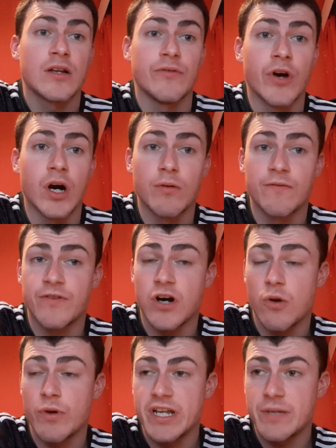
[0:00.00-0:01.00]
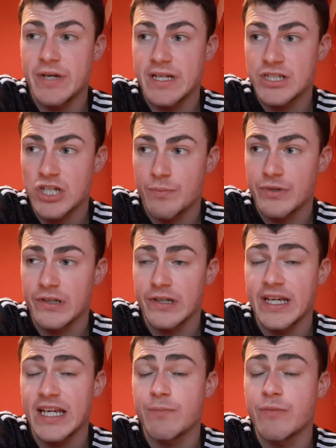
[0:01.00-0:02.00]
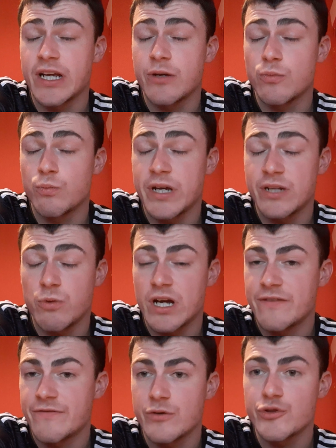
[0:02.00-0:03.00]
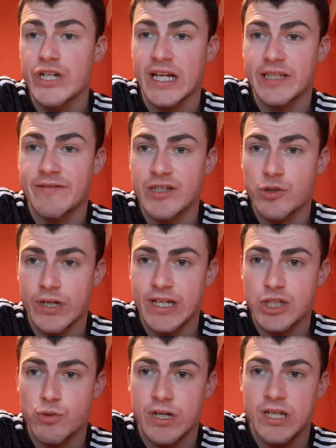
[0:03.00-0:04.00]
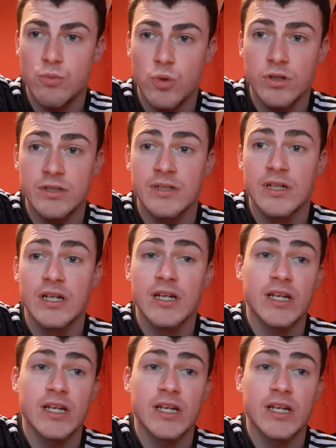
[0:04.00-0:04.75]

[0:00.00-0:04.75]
No one thought we'd have been top of the league midway through January 2021, and